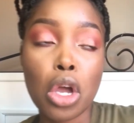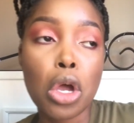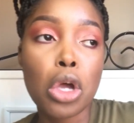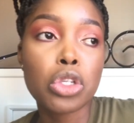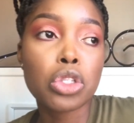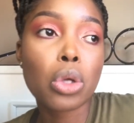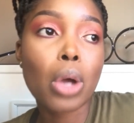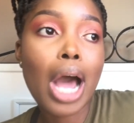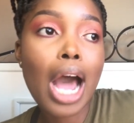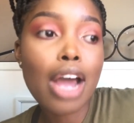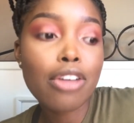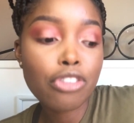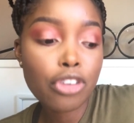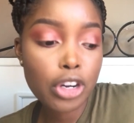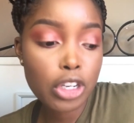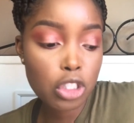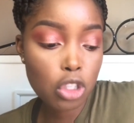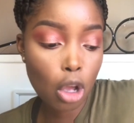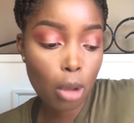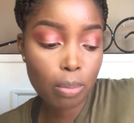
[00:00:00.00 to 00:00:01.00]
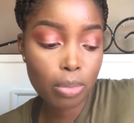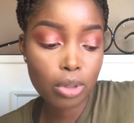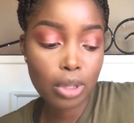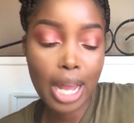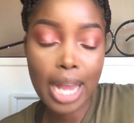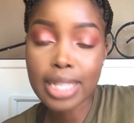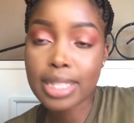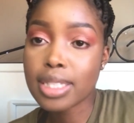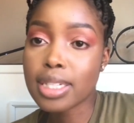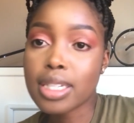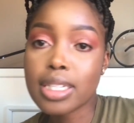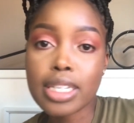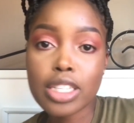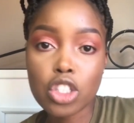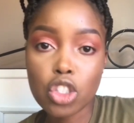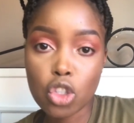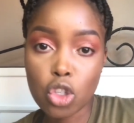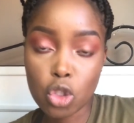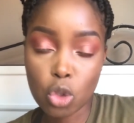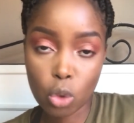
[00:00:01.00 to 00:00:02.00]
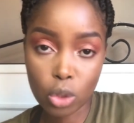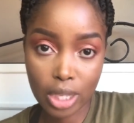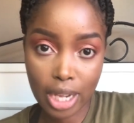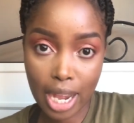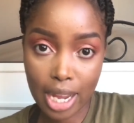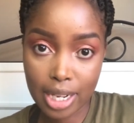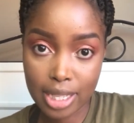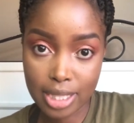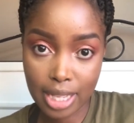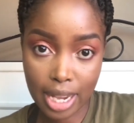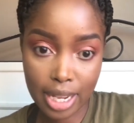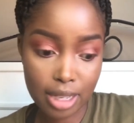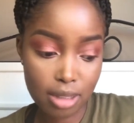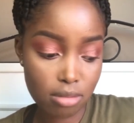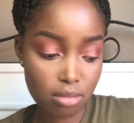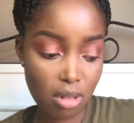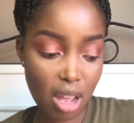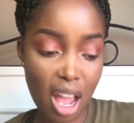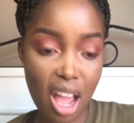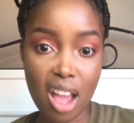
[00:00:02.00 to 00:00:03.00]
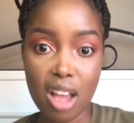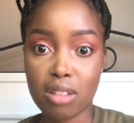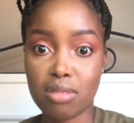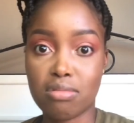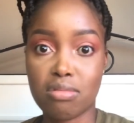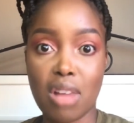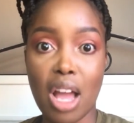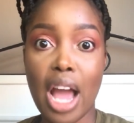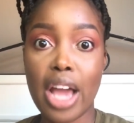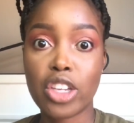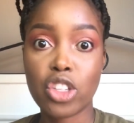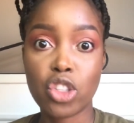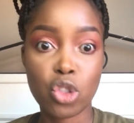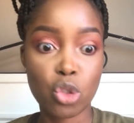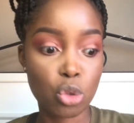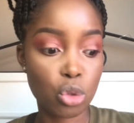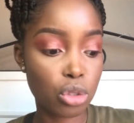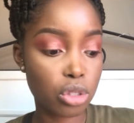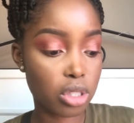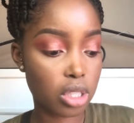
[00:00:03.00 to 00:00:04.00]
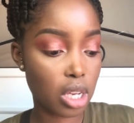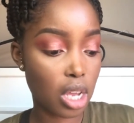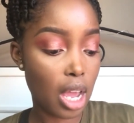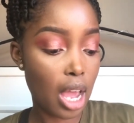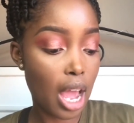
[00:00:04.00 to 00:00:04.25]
So I, for example, I didn't need to use all the colors I used.